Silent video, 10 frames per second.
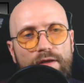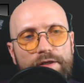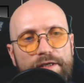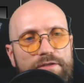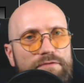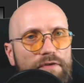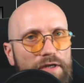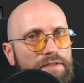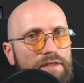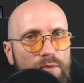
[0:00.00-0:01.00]
he's
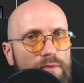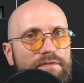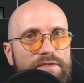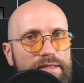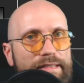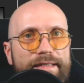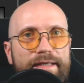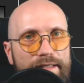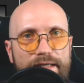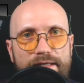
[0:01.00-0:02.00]
fighting with the
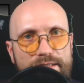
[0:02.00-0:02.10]
decay that